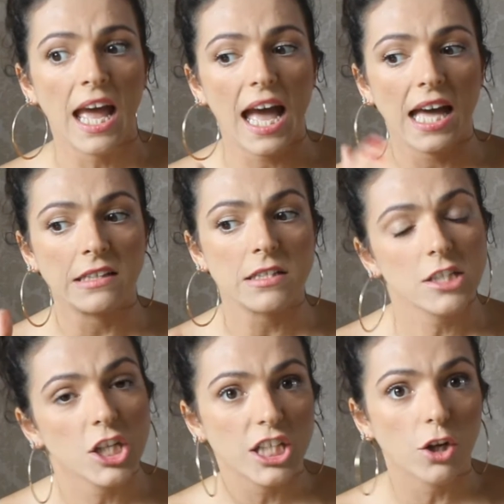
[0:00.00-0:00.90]
and
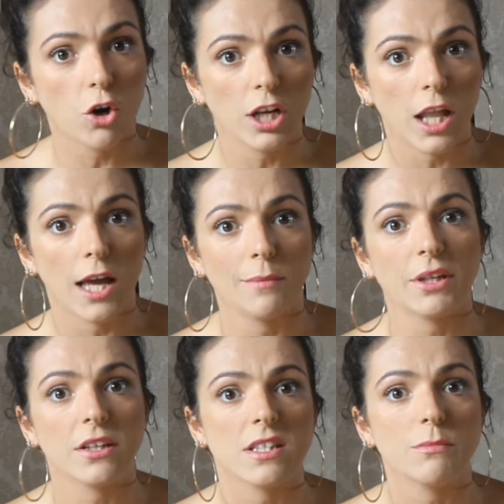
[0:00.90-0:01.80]
study online
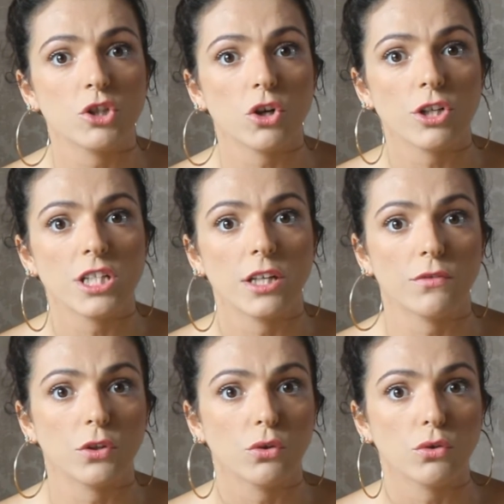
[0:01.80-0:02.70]
because the majority
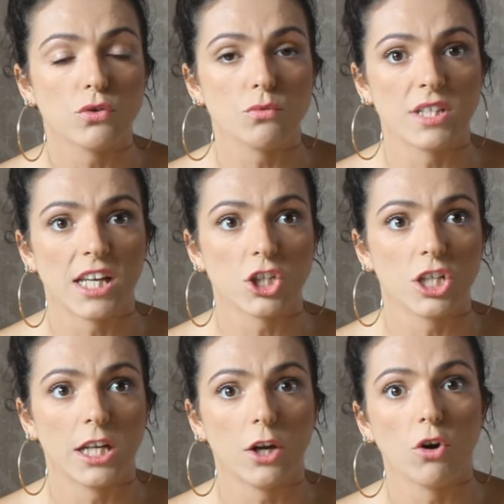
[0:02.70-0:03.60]
of the course was
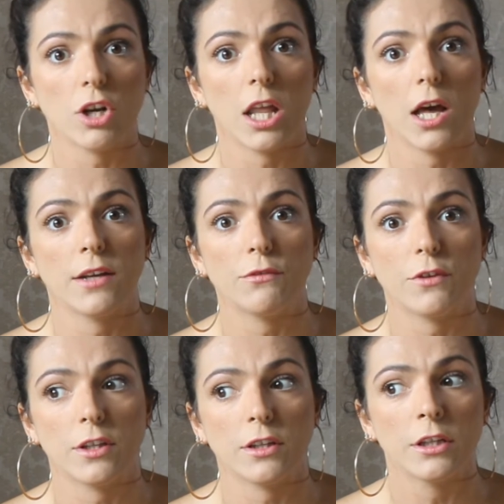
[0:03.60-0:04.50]
actually online
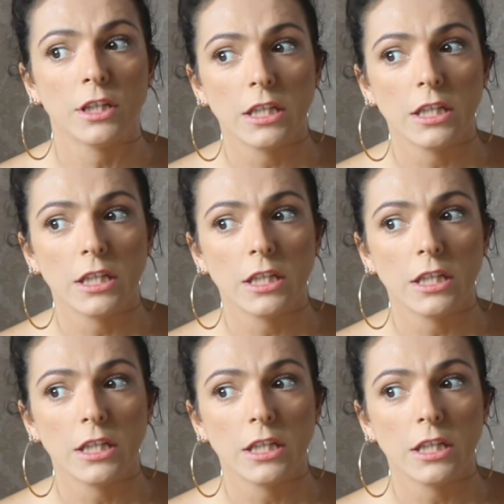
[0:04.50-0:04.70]
for the,